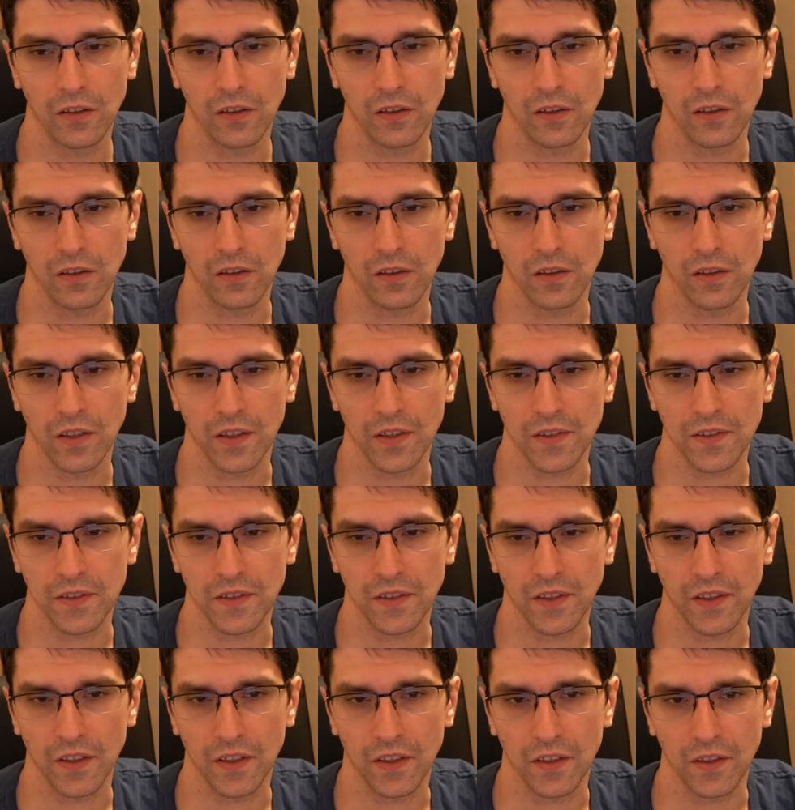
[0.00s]
Let's
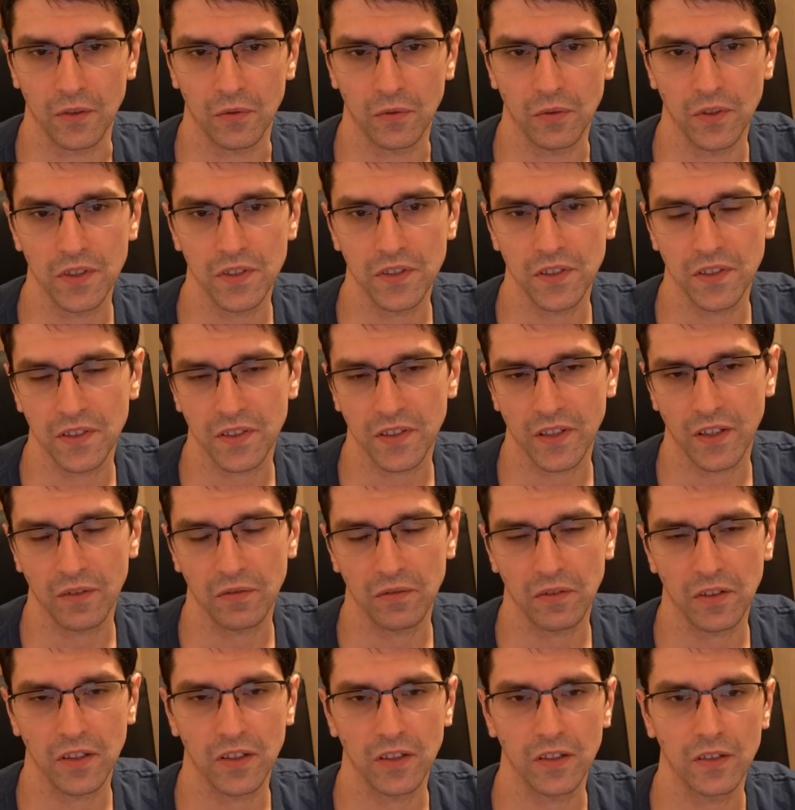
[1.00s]
say queen
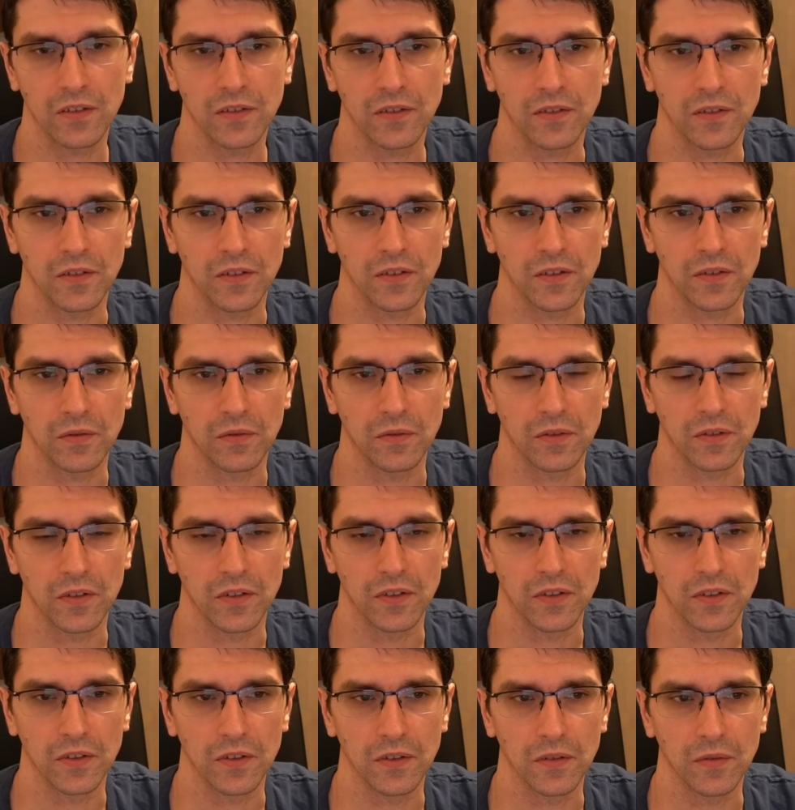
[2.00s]
c7,
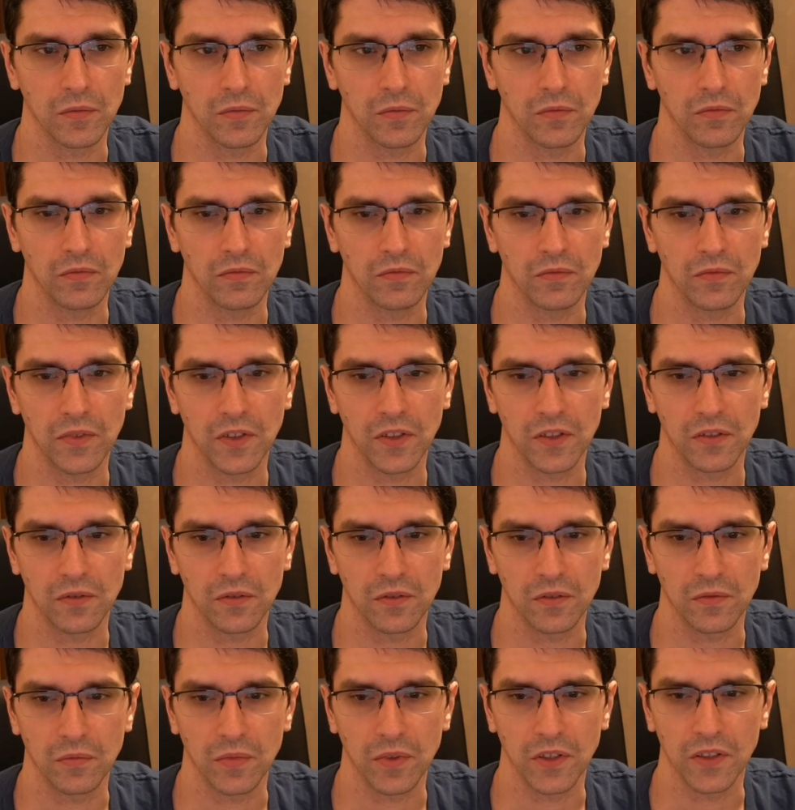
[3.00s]
it
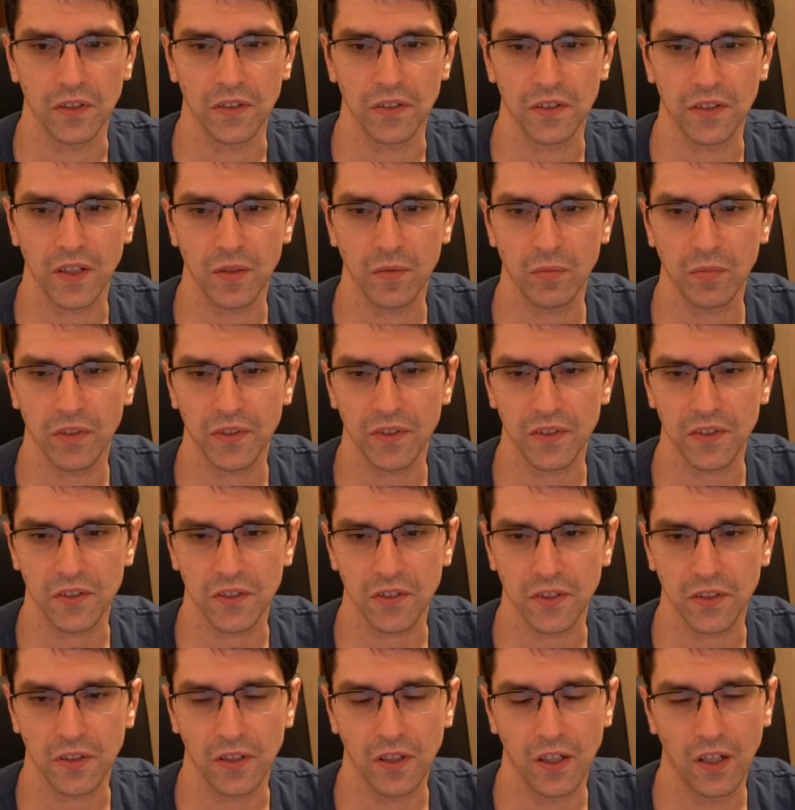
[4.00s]
would be the same
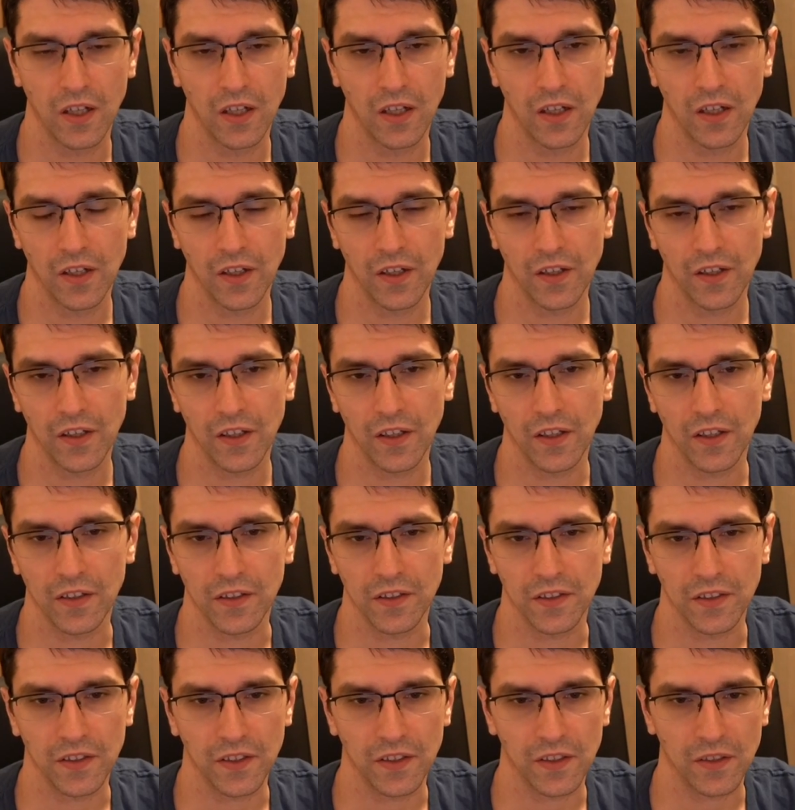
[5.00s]
position, and
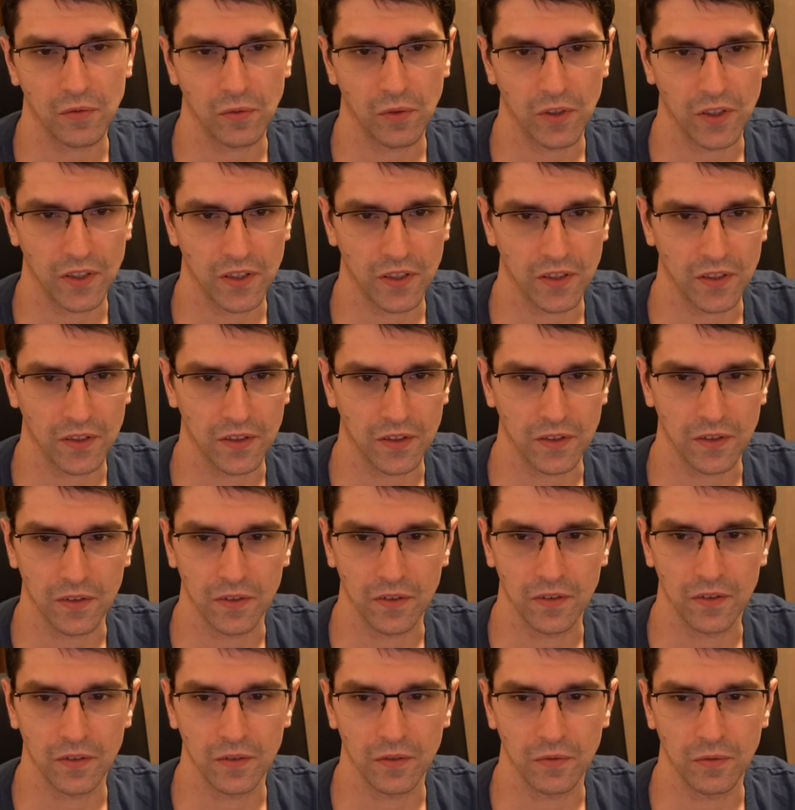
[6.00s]
here we
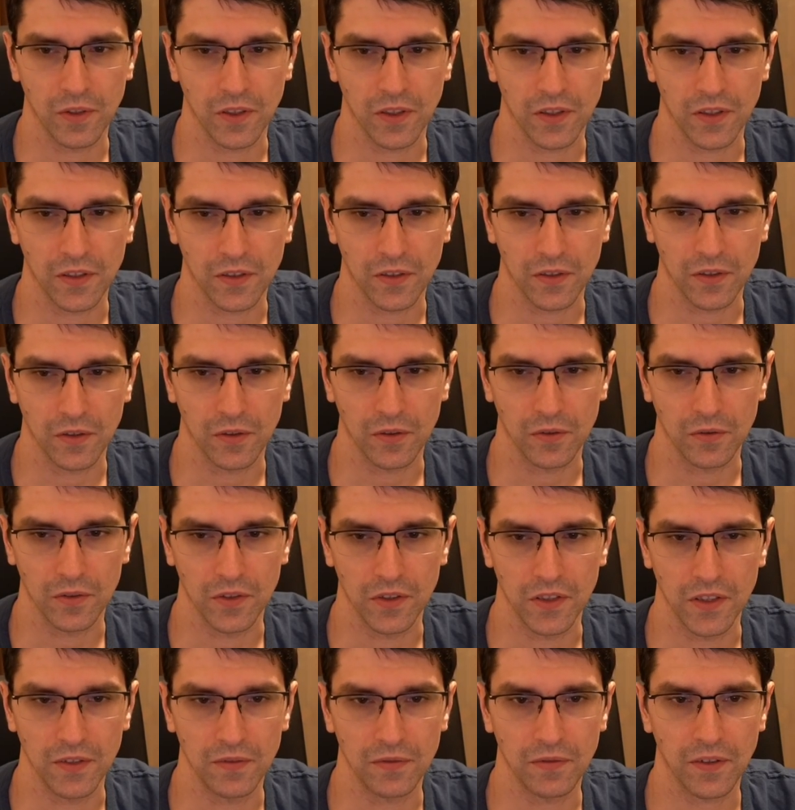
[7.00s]
can go
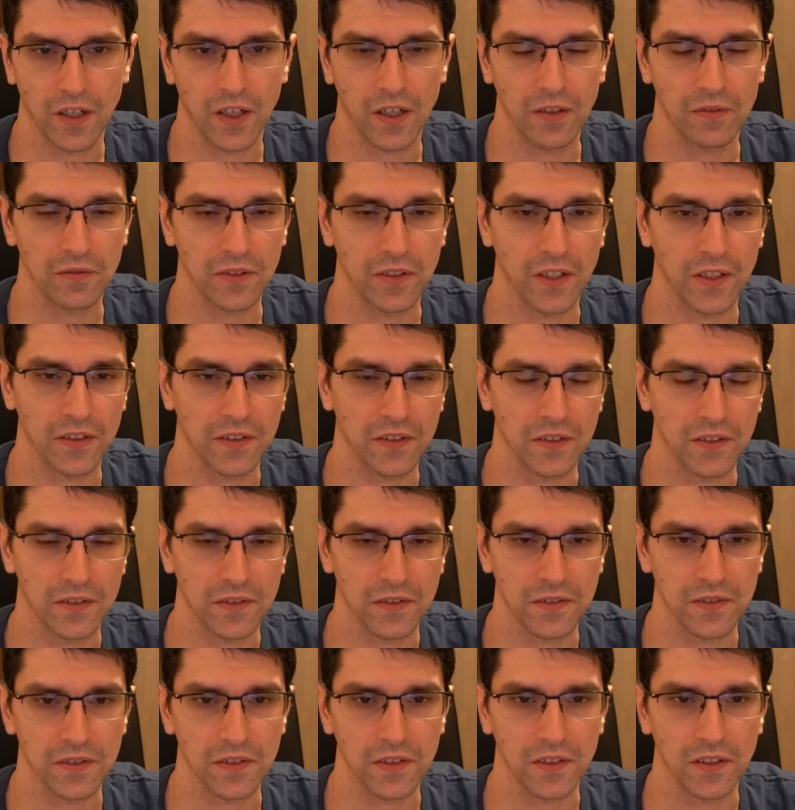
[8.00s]
d5, that
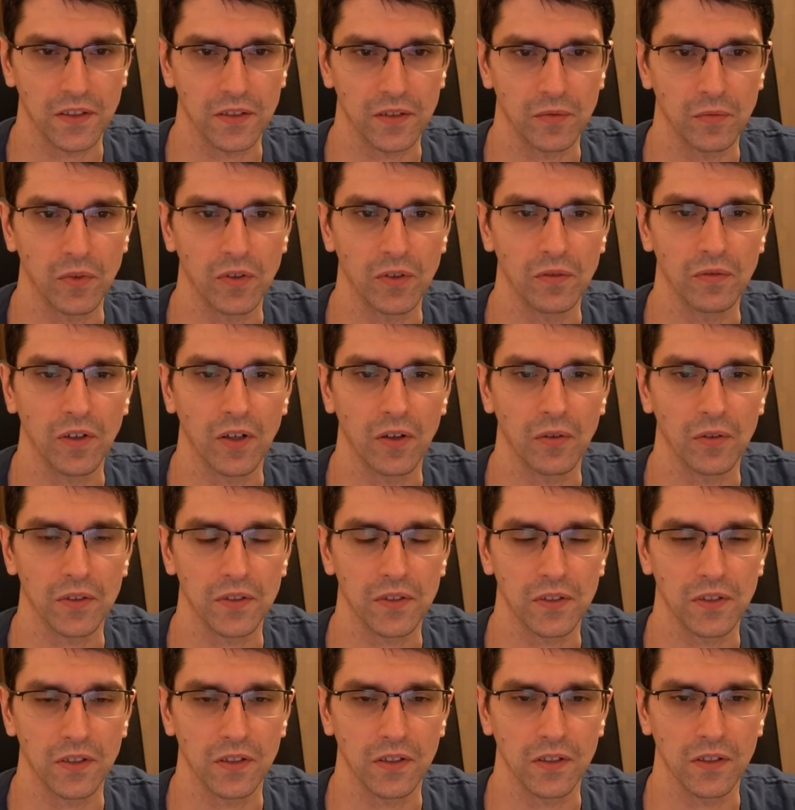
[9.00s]
interesting move I was
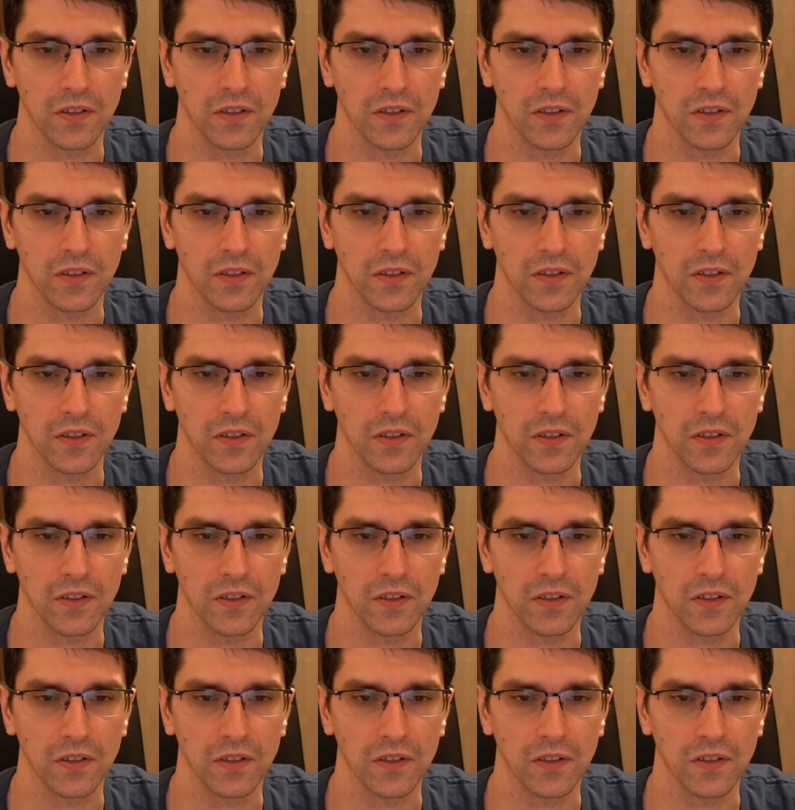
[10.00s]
